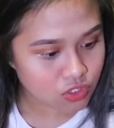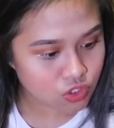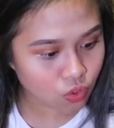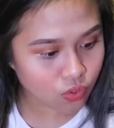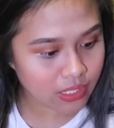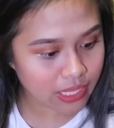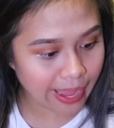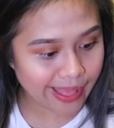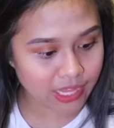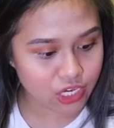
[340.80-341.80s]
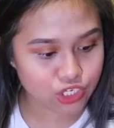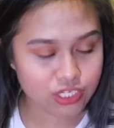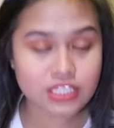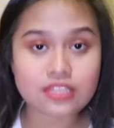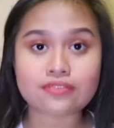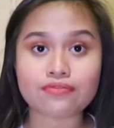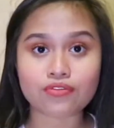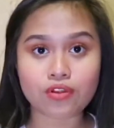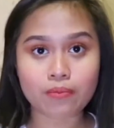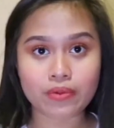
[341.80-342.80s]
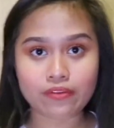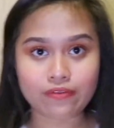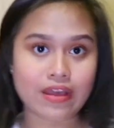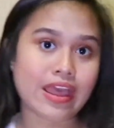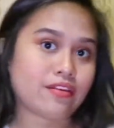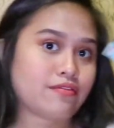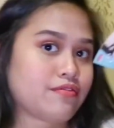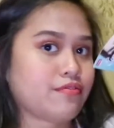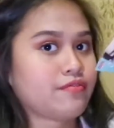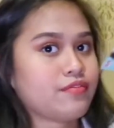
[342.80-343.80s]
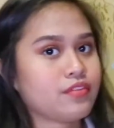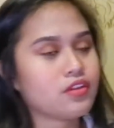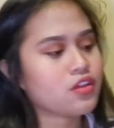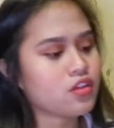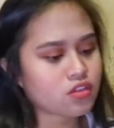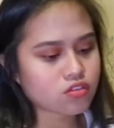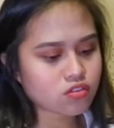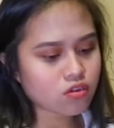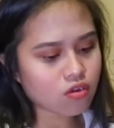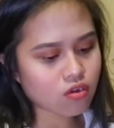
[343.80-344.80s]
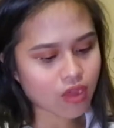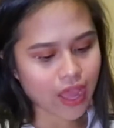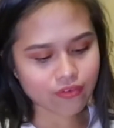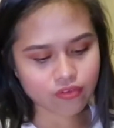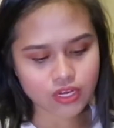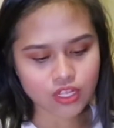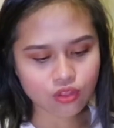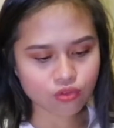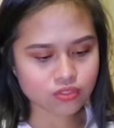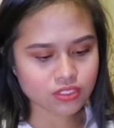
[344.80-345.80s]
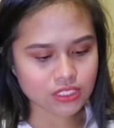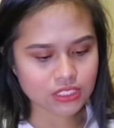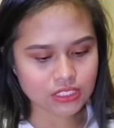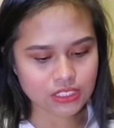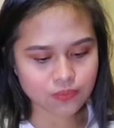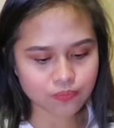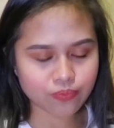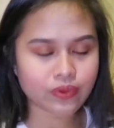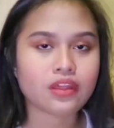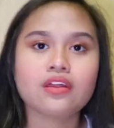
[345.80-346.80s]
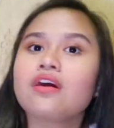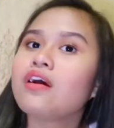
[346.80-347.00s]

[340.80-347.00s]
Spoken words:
Dolly eyelashes number 5. So I've already used this, but